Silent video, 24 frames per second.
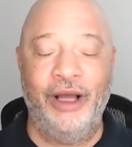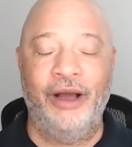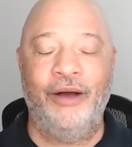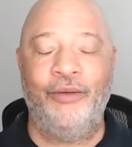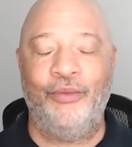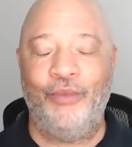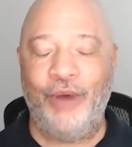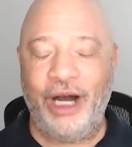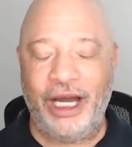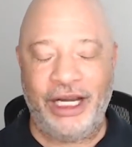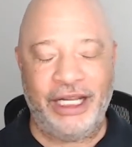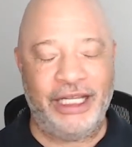
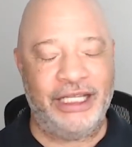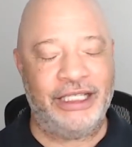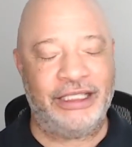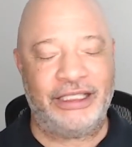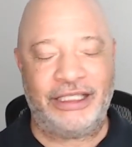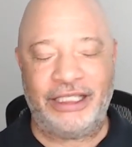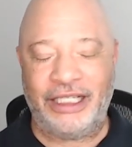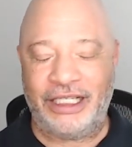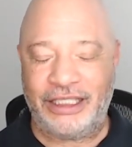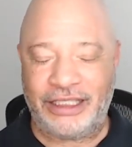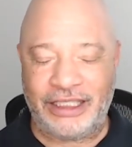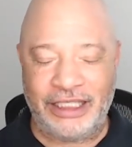Money is
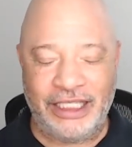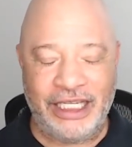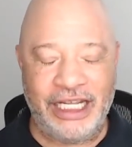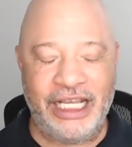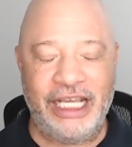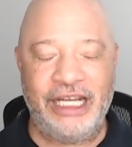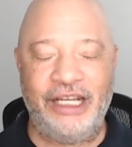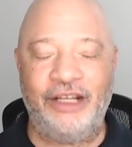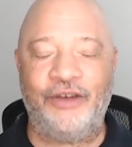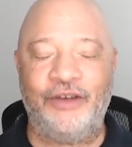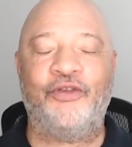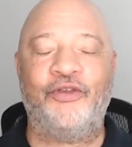just
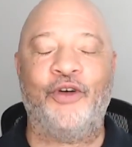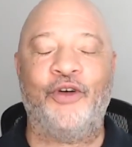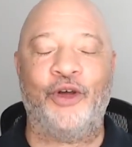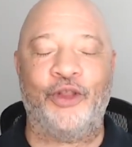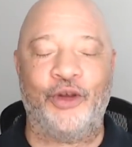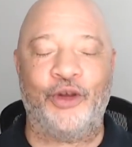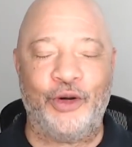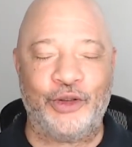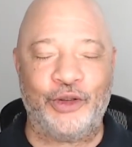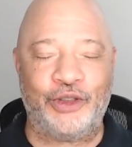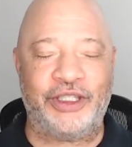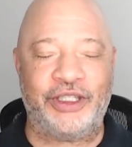needed for
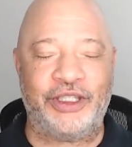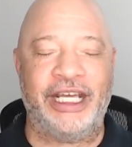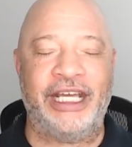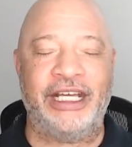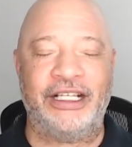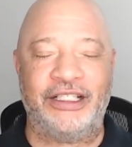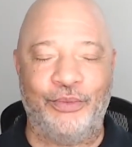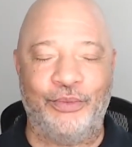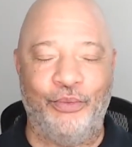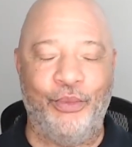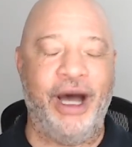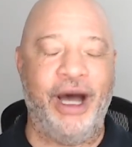those
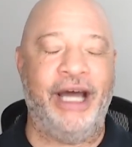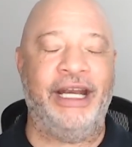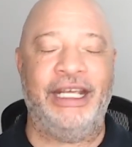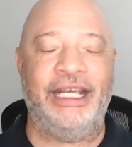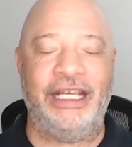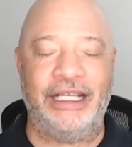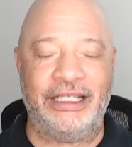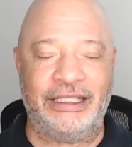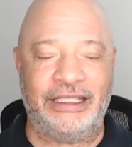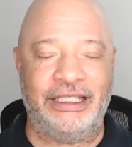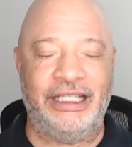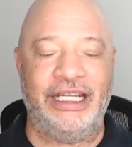things money
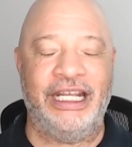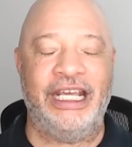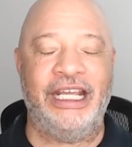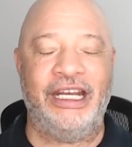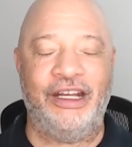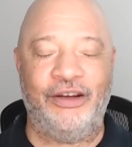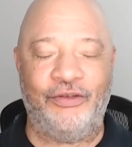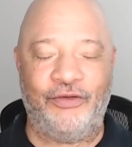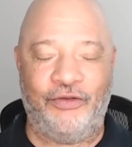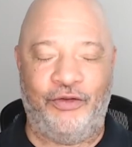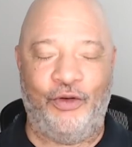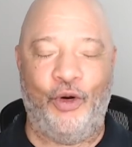is
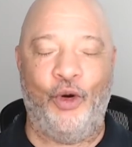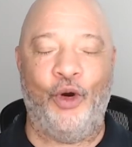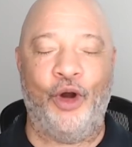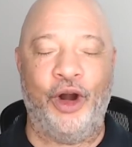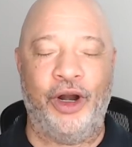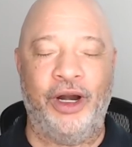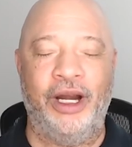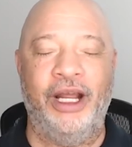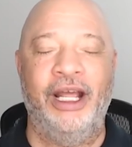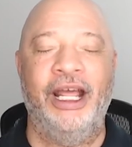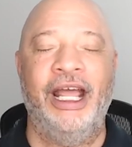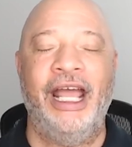needed for.